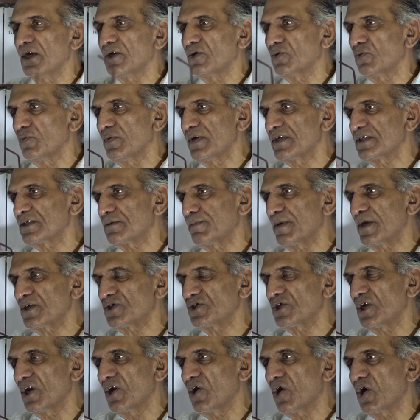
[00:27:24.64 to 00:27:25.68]
to a
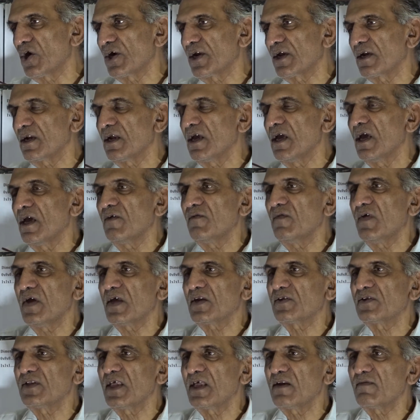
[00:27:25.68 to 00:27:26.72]
spatial order,
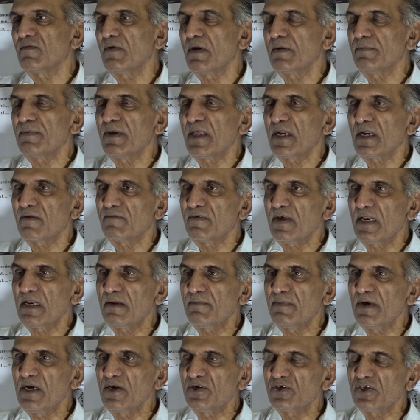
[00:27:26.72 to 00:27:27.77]
where there will be an
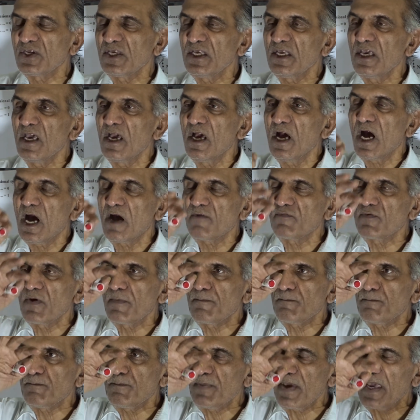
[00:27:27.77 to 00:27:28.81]
availability of a
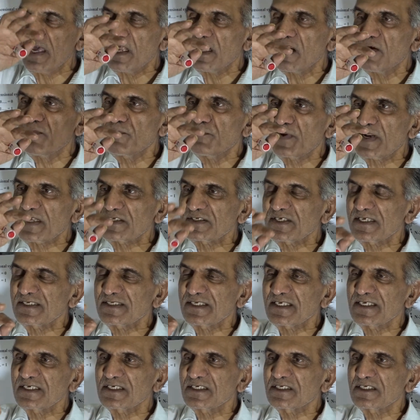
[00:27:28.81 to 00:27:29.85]
pair of
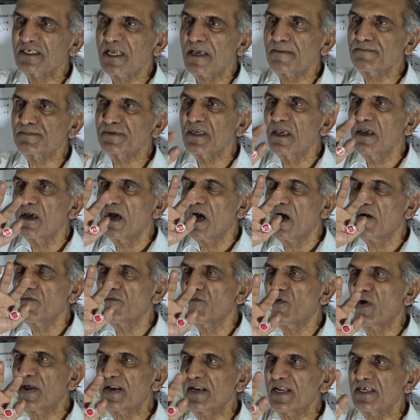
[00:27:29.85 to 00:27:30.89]
processing steps of
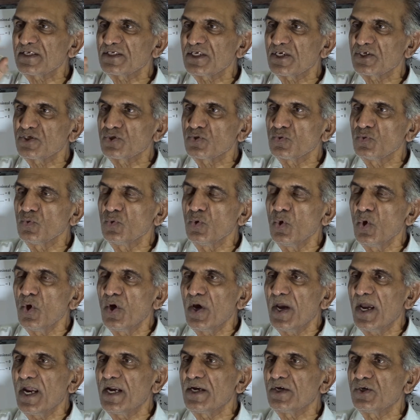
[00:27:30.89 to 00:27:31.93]
1 as a 2
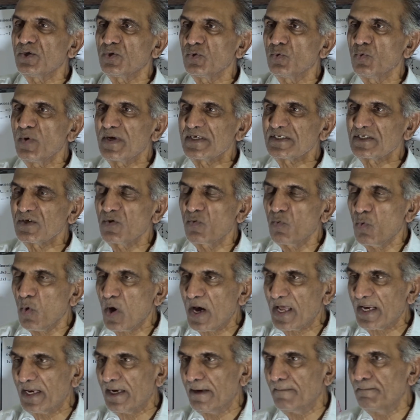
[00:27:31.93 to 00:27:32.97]
and 2 as a
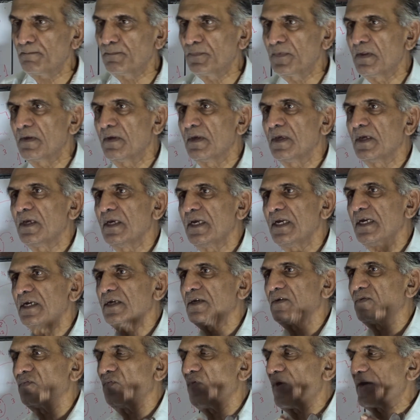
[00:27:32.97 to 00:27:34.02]
1.
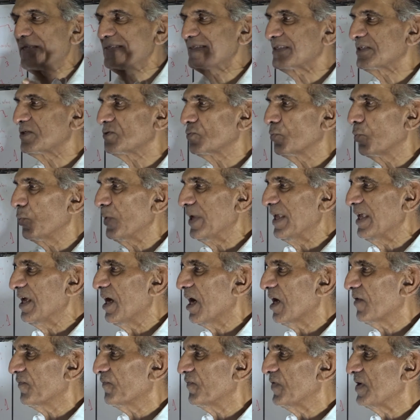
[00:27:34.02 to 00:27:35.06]
Once we
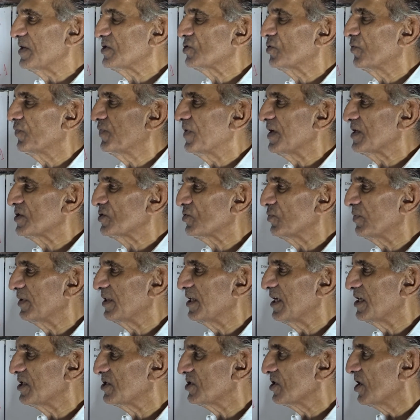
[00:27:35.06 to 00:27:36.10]
are face to face with
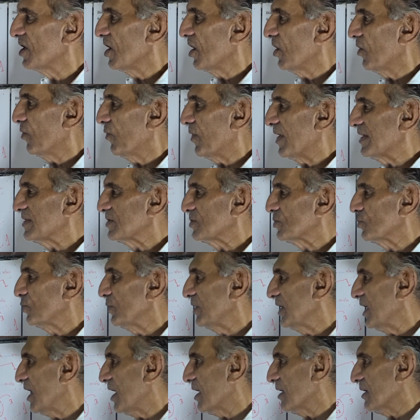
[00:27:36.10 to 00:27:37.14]
it, once
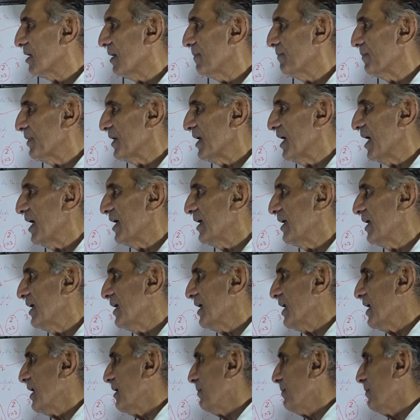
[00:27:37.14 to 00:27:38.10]
we are comprehending and